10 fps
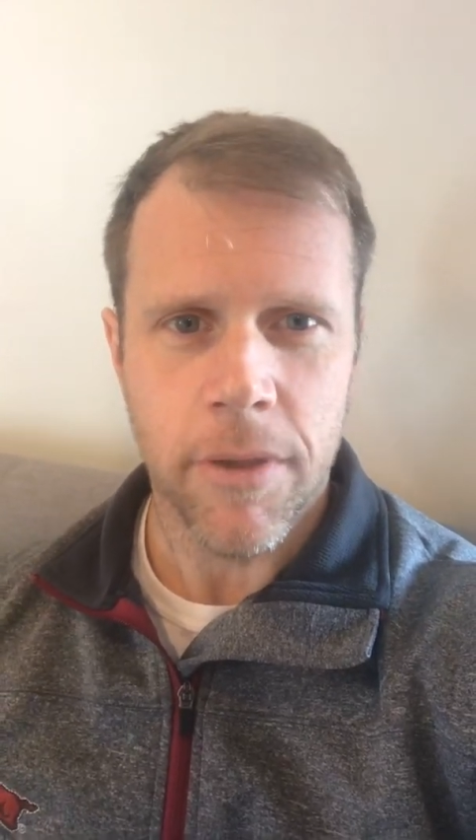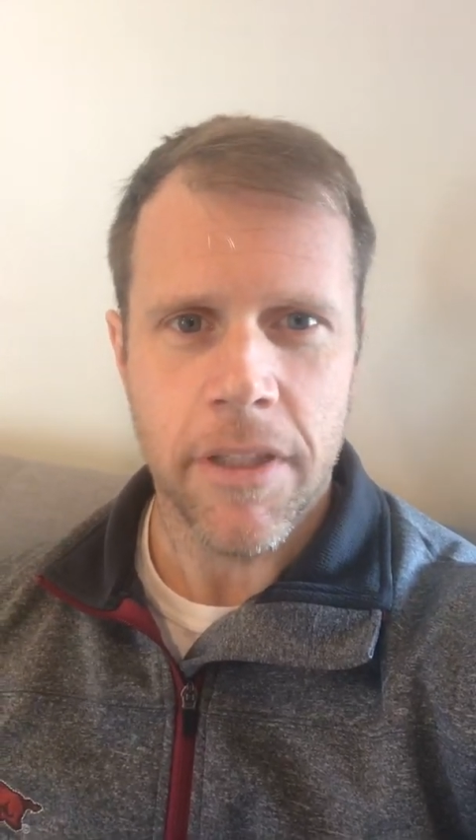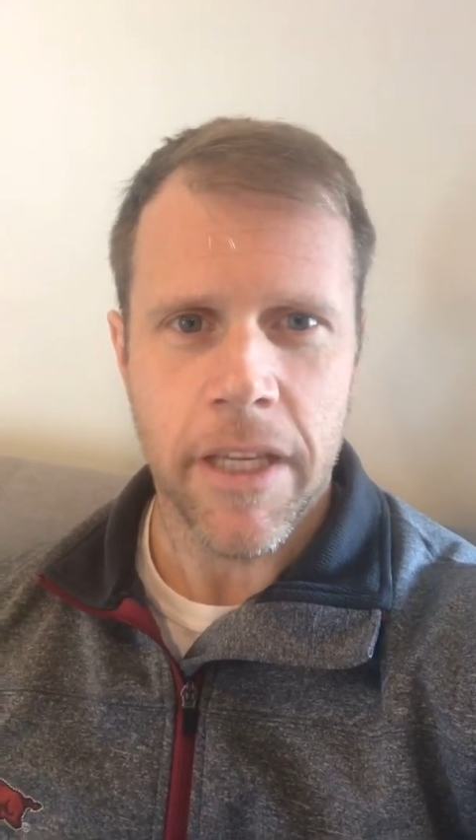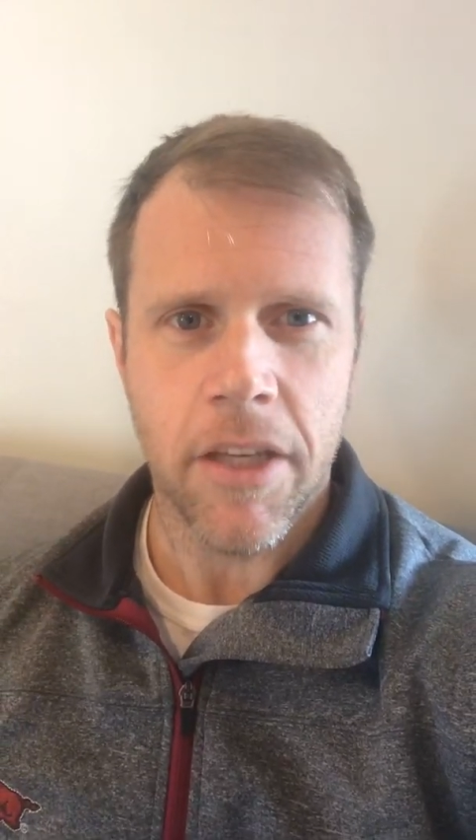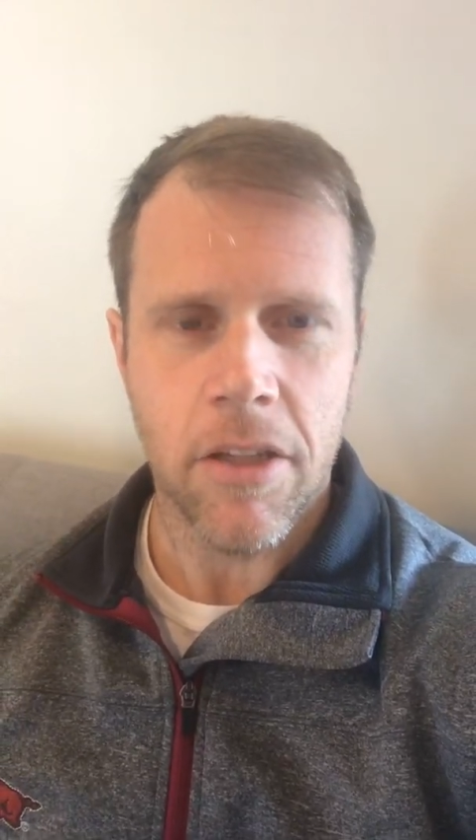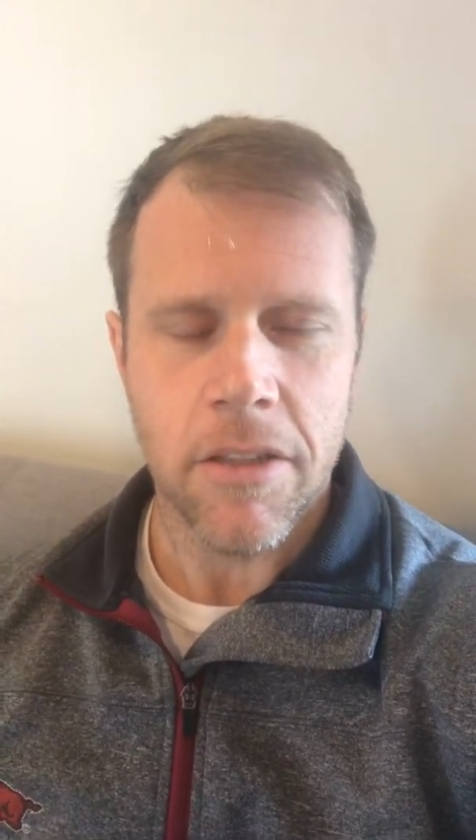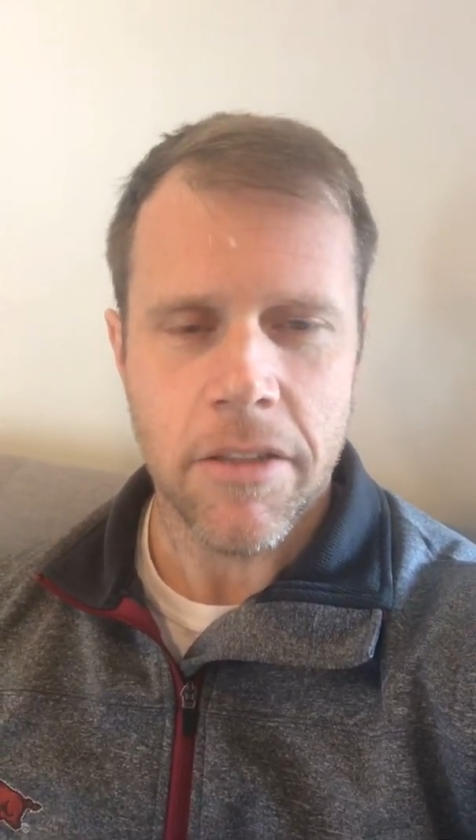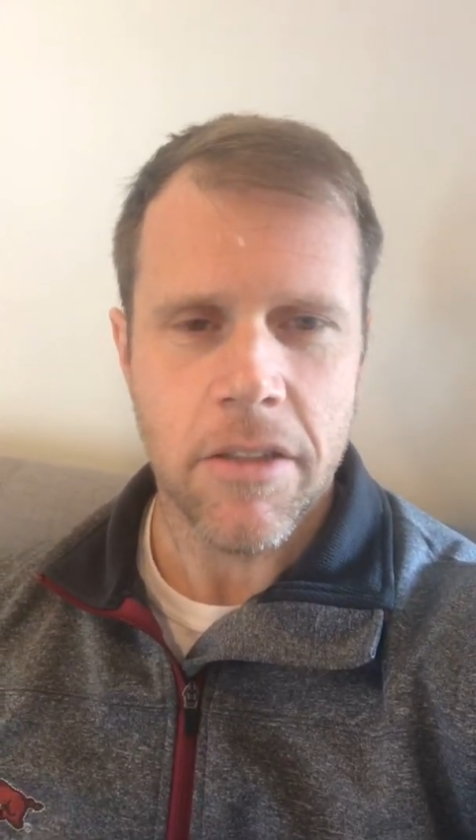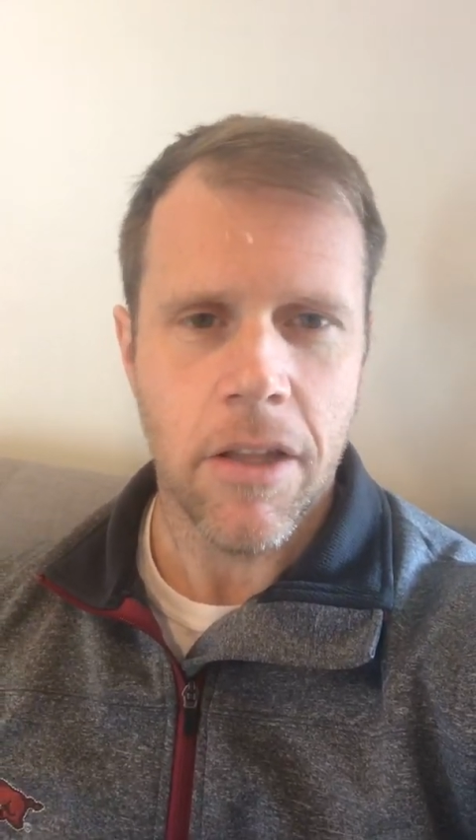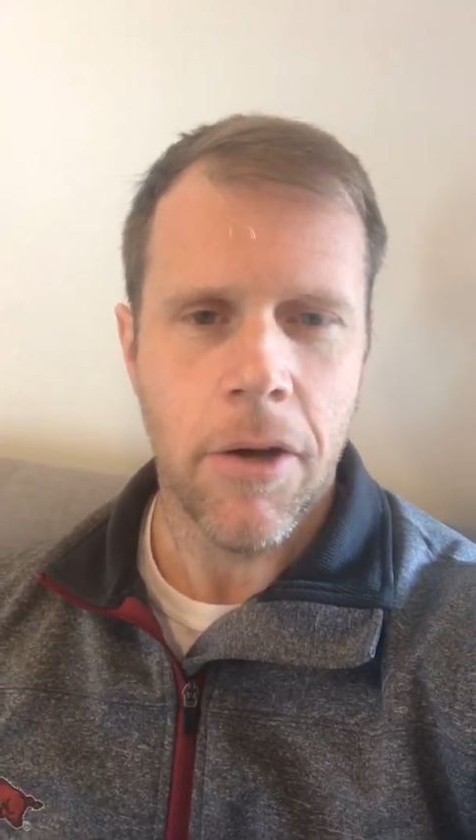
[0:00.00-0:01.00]

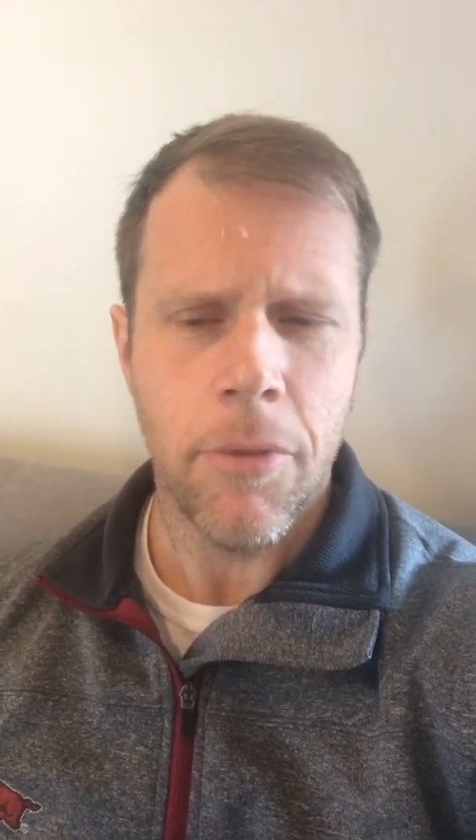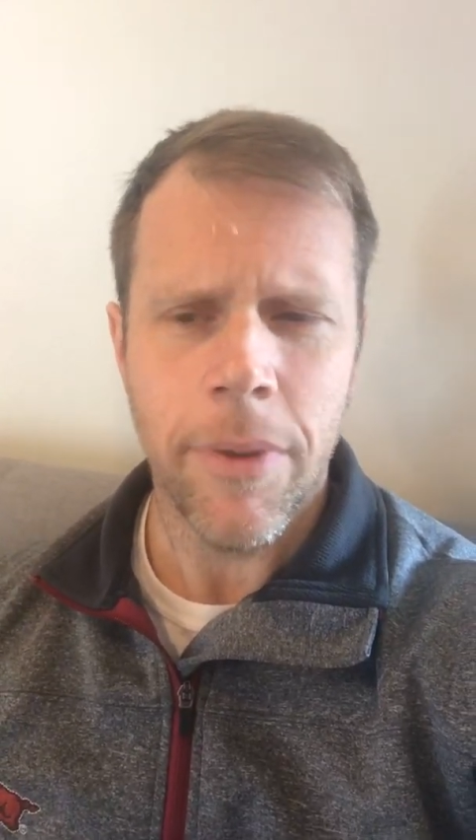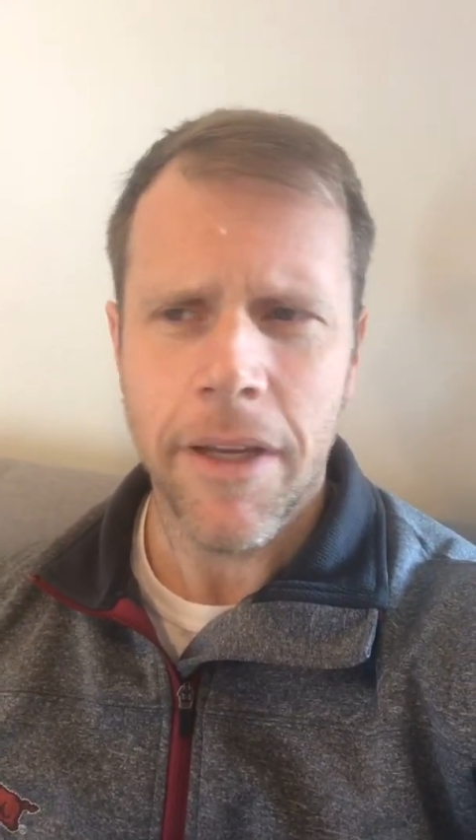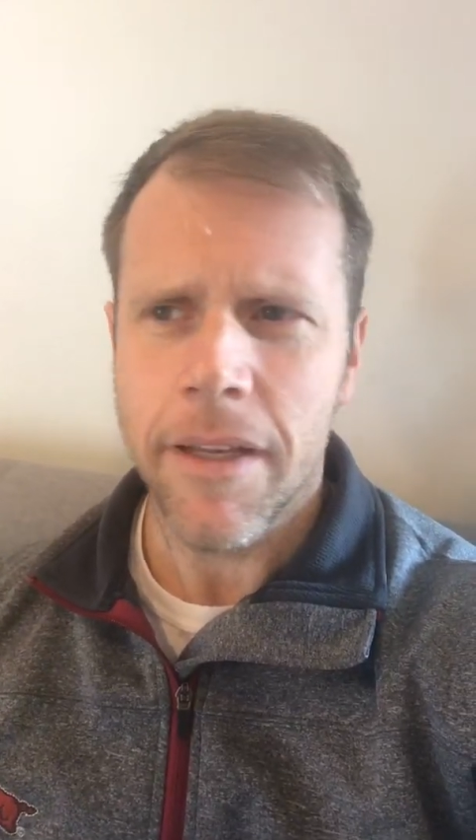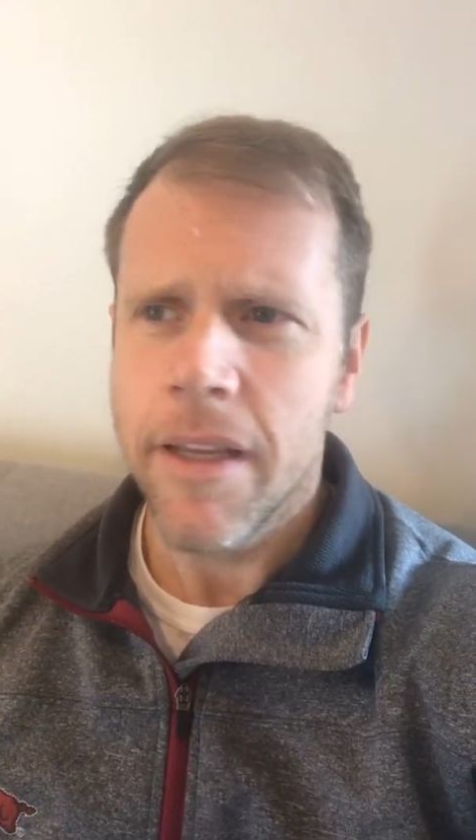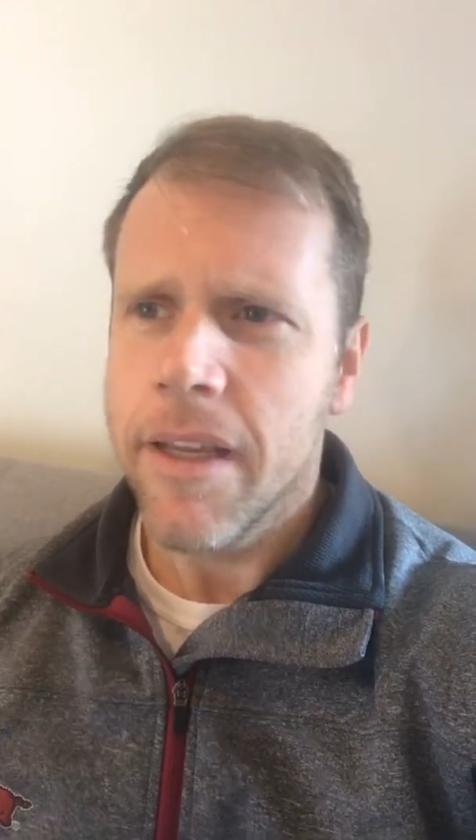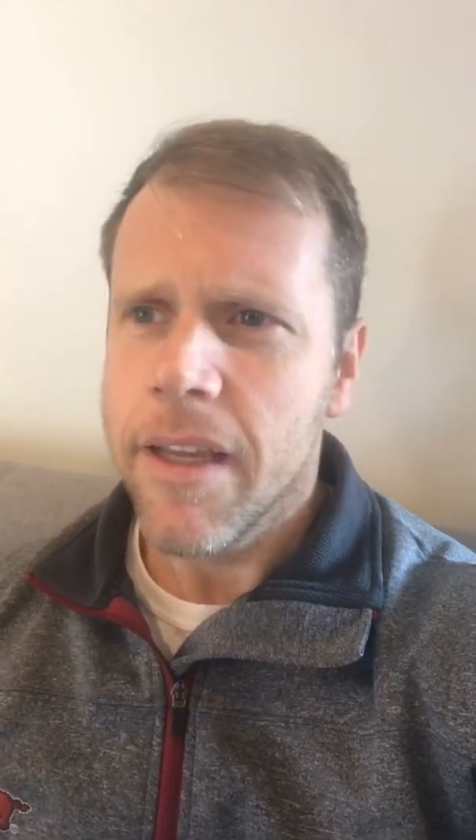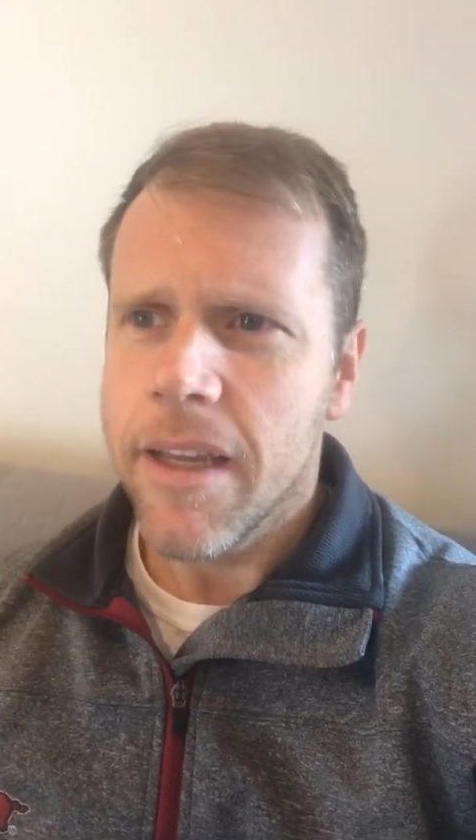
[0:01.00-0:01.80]
ridiculous slow, but